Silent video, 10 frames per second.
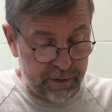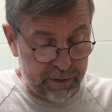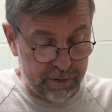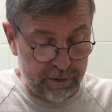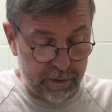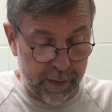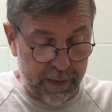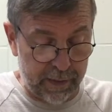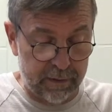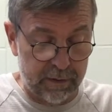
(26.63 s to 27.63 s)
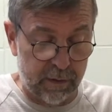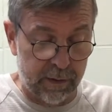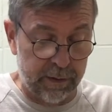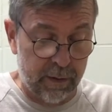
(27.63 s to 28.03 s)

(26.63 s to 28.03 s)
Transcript: to do some hand sewing.